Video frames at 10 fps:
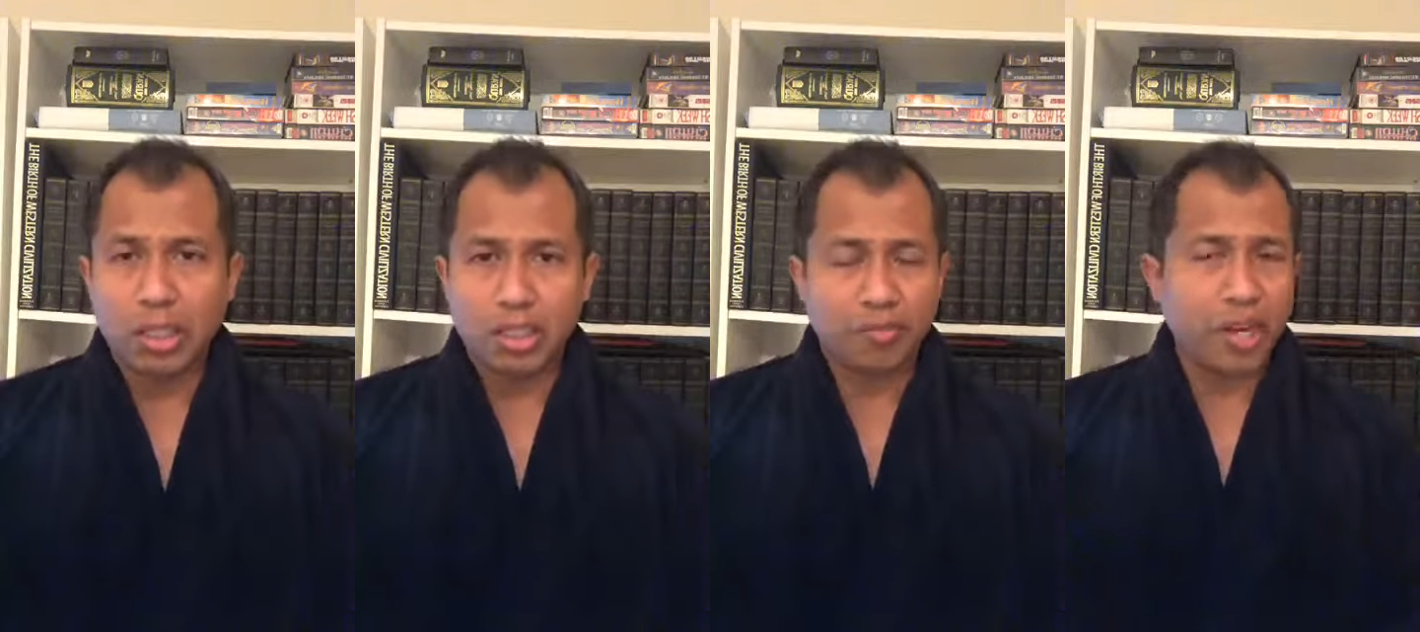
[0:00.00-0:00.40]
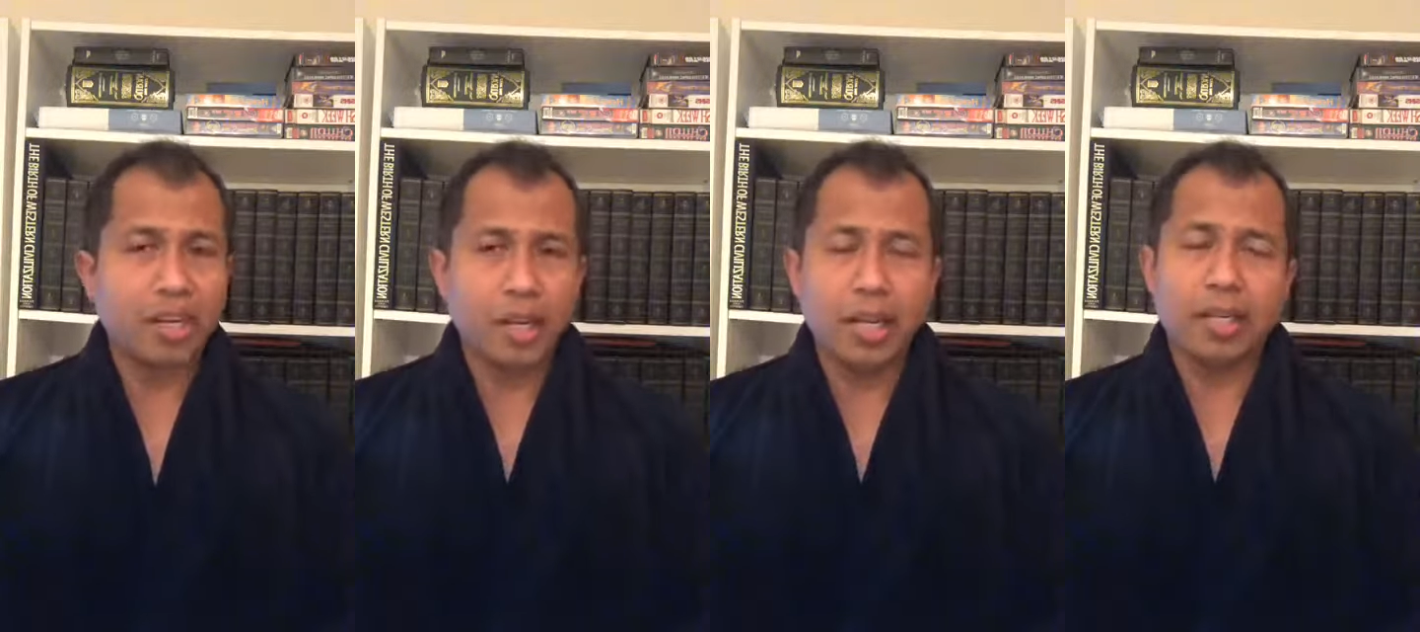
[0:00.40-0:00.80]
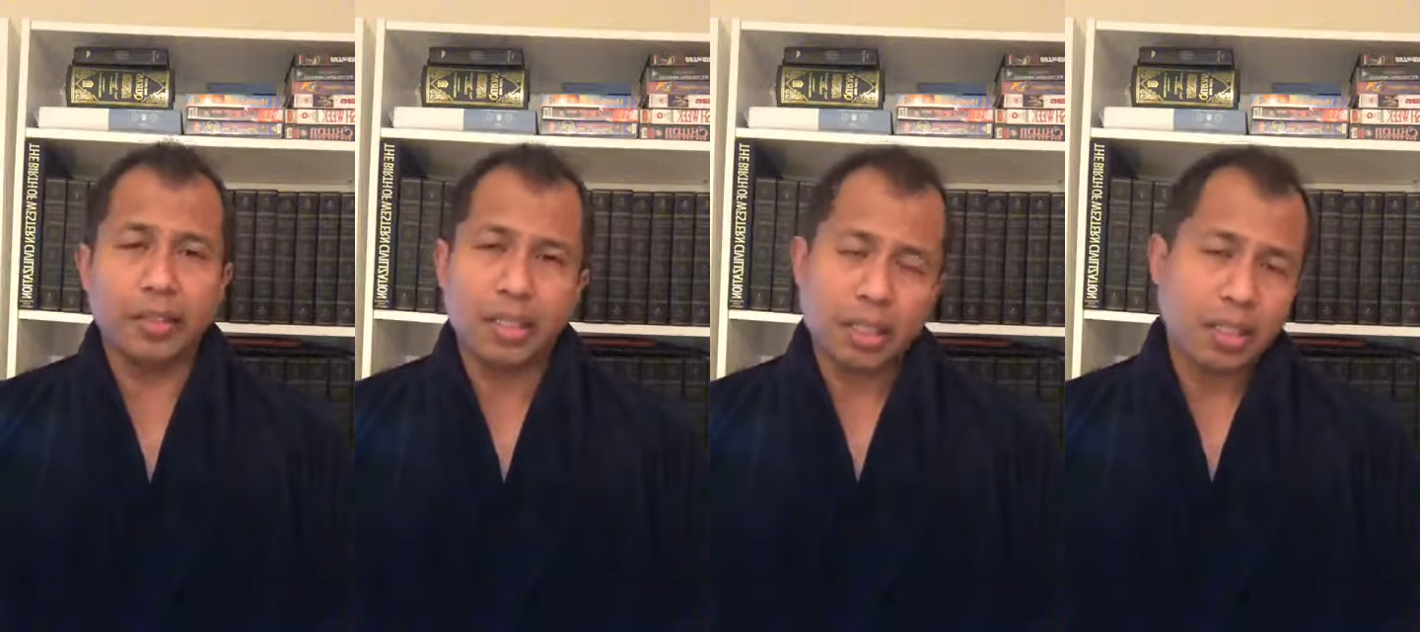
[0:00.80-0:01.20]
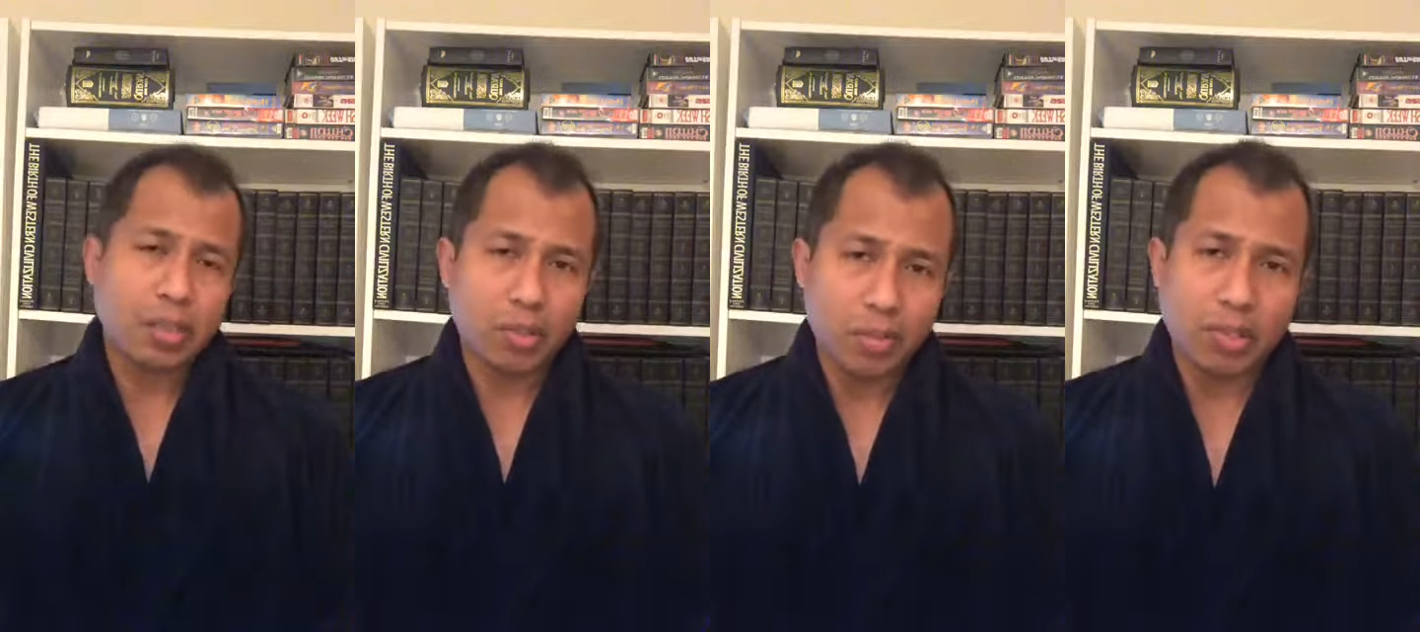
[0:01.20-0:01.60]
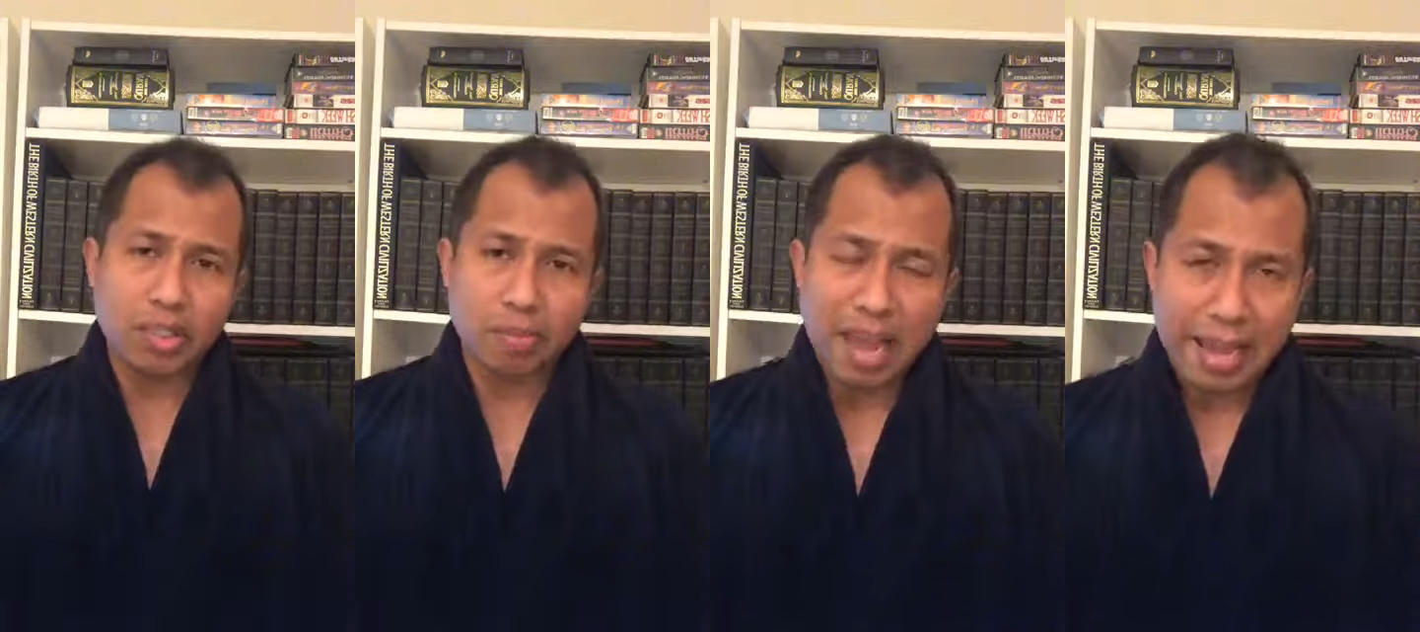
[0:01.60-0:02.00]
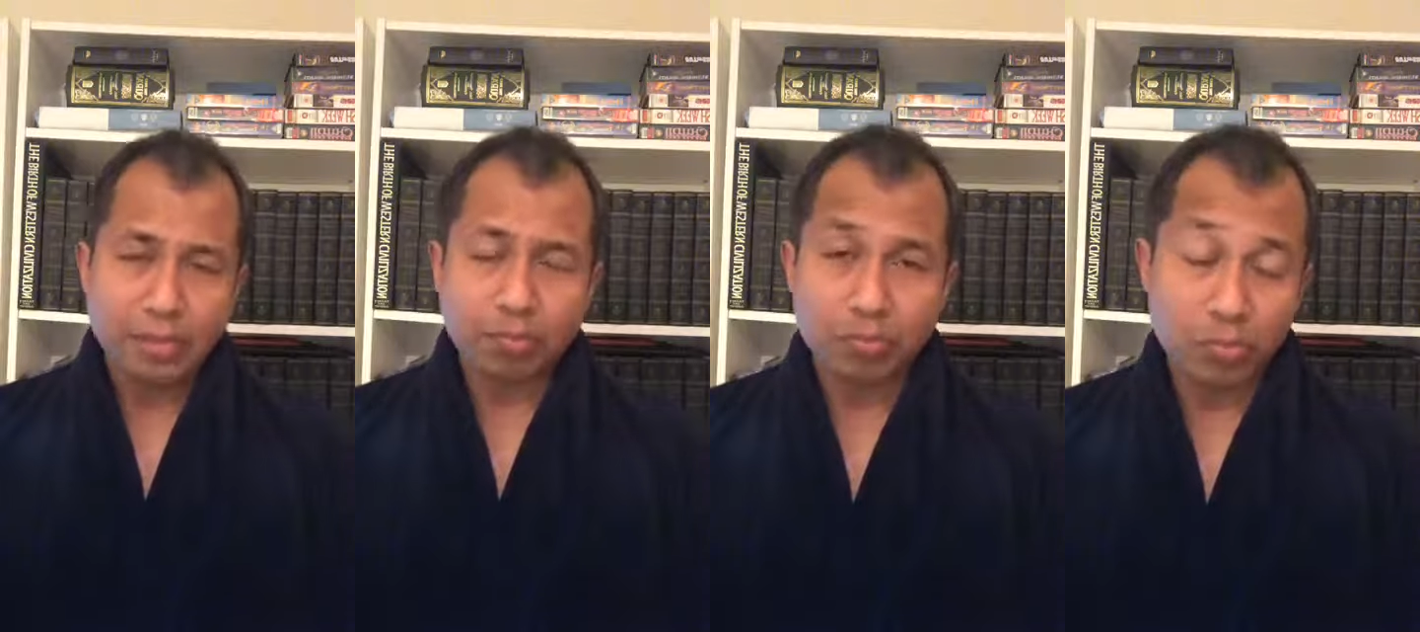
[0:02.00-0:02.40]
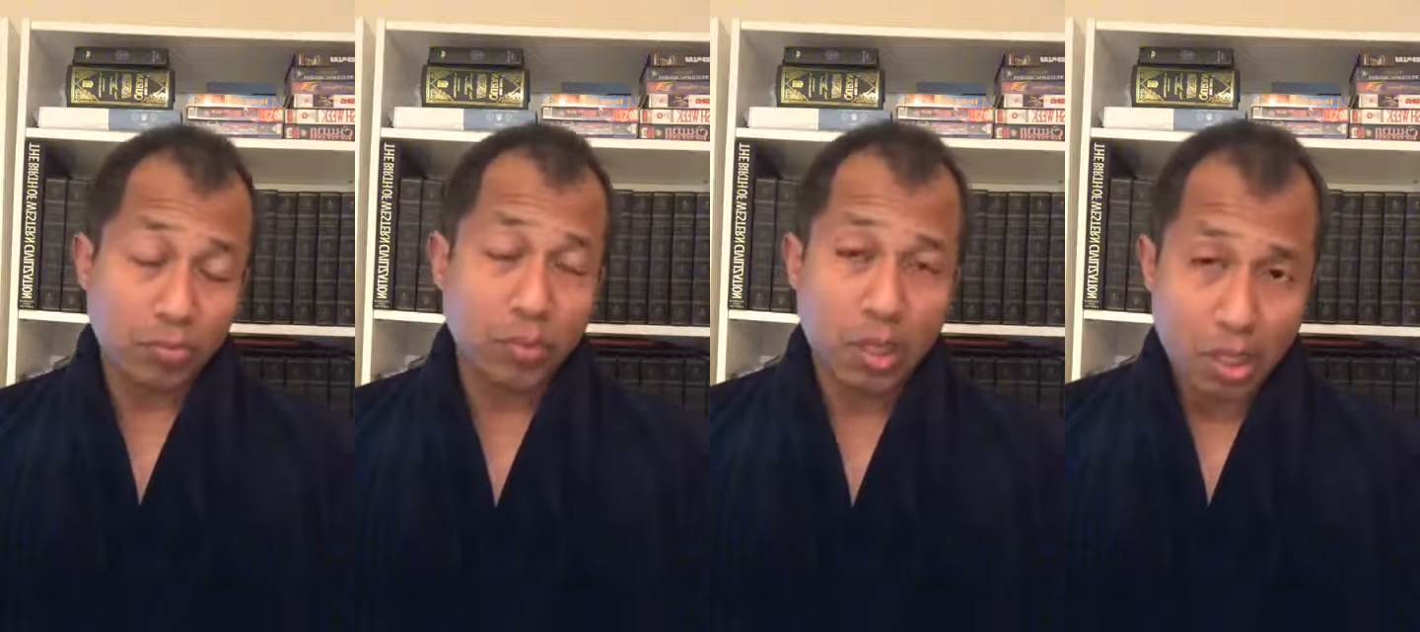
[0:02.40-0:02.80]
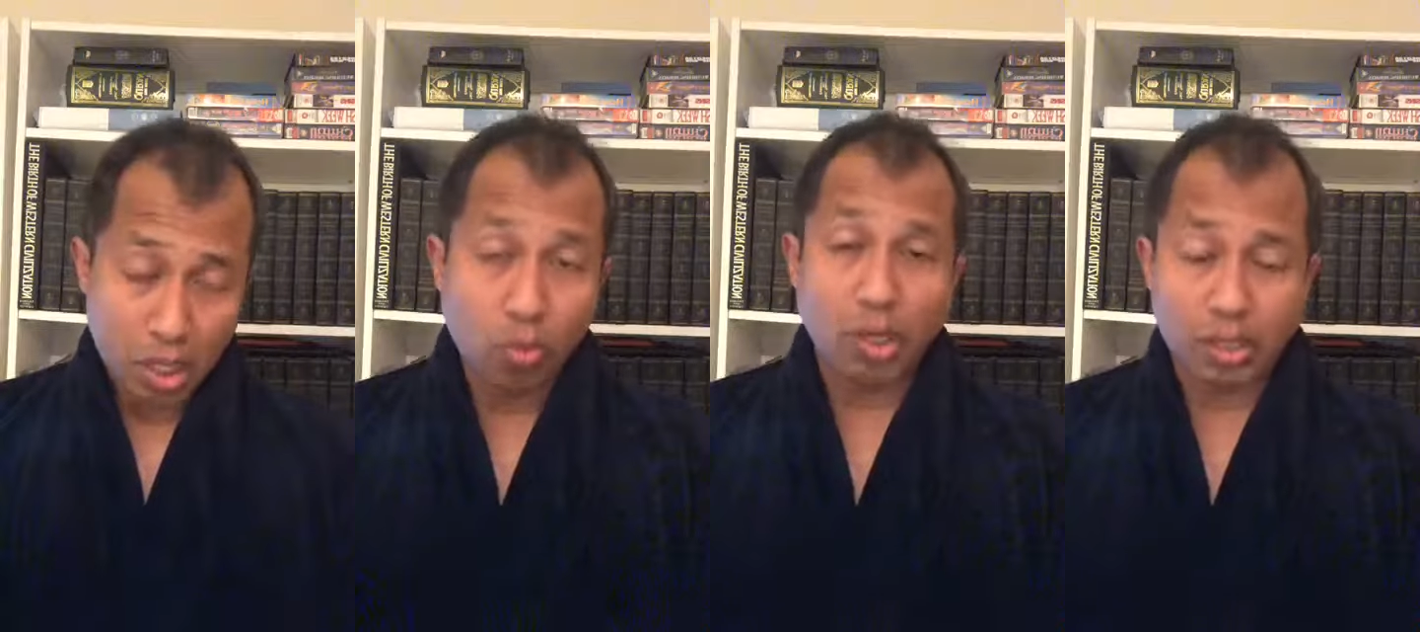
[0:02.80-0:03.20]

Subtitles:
it's very clear that he was the man who